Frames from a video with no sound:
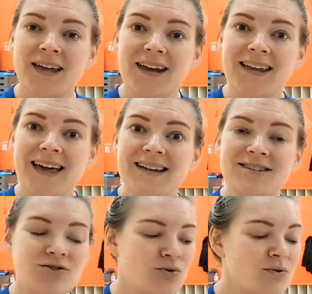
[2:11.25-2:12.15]
and
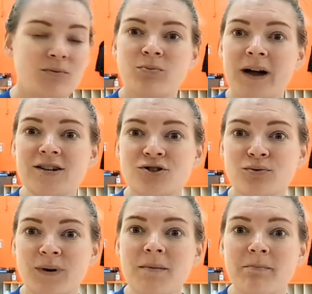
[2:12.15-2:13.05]
get, you know, the right
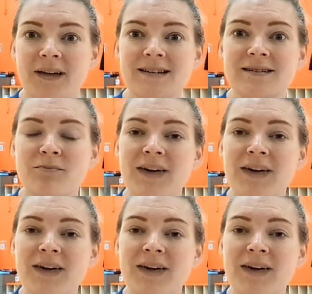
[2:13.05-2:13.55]
treatment,